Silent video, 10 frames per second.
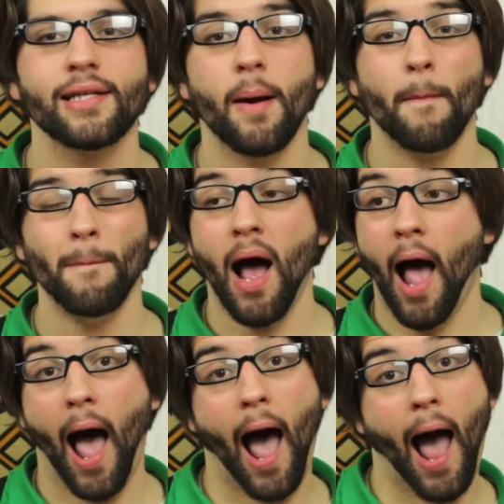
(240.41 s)
but I have
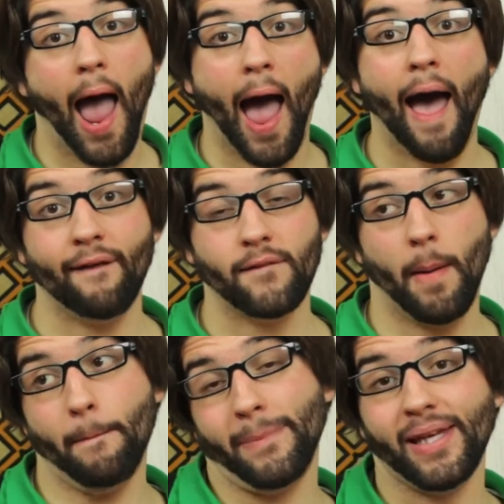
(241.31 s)
a big trip planned
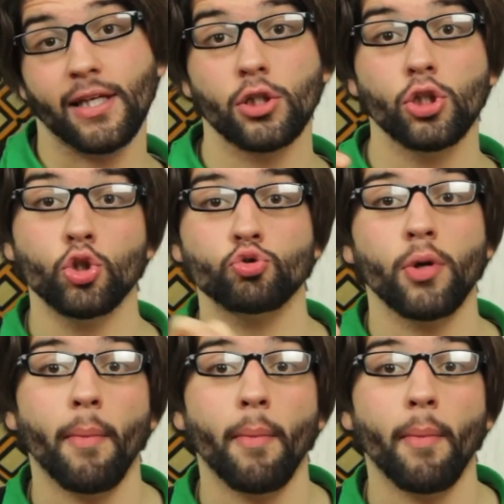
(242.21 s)
to San Francisco.